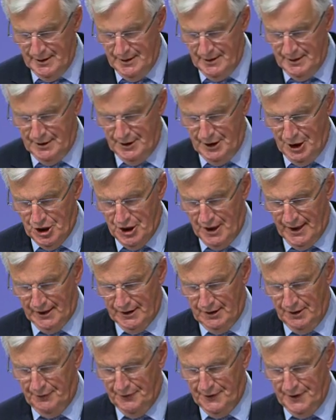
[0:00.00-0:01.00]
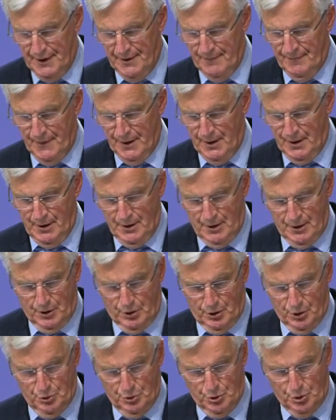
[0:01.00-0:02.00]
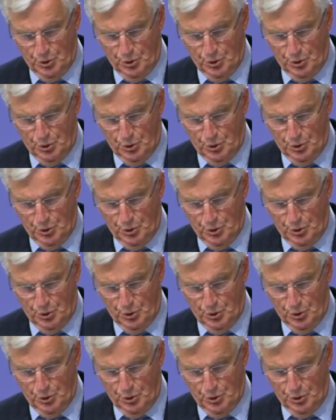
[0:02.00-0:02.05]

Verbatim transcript: its commitments under the uh,